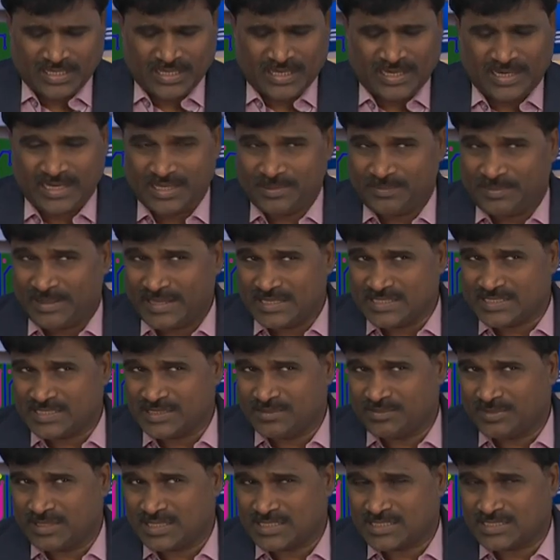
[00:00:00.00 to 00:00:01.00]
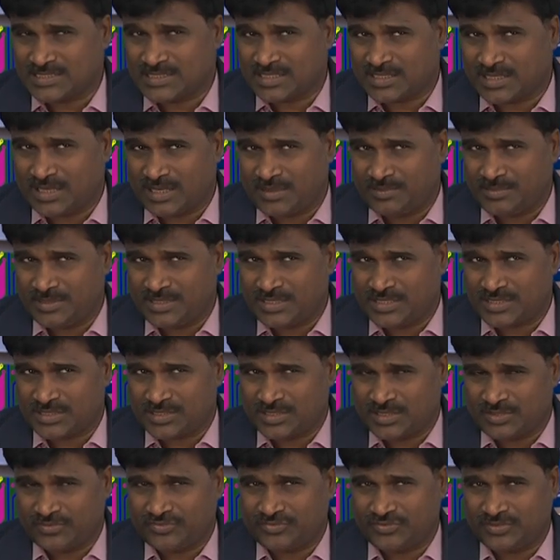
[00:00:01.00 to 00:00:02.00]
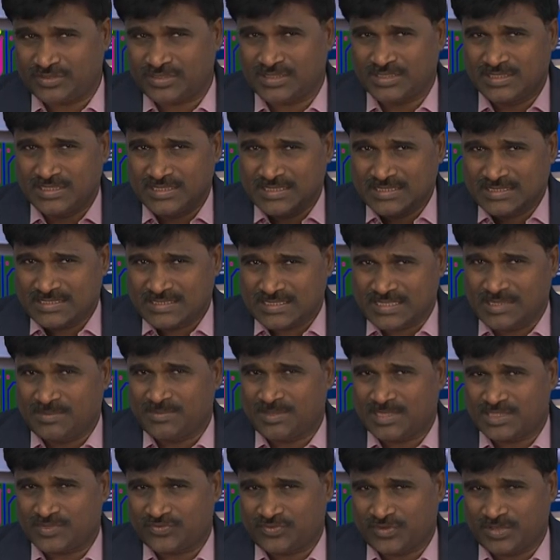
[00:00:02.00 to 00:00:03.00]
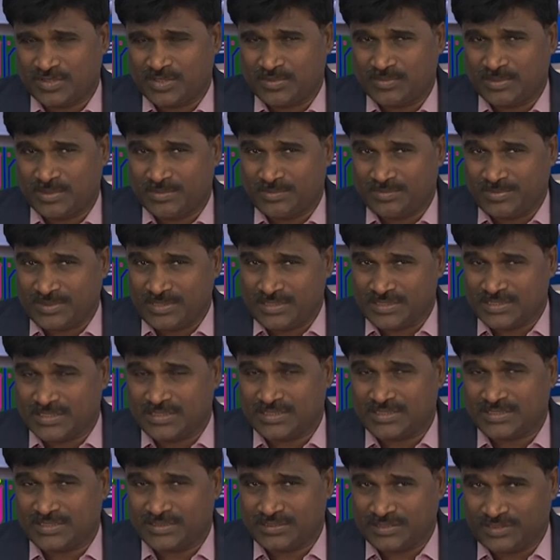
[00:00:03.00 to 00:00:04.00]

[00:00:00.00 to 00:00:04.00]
and BiCMOS is a combination of uh, CMOS followed by BJT.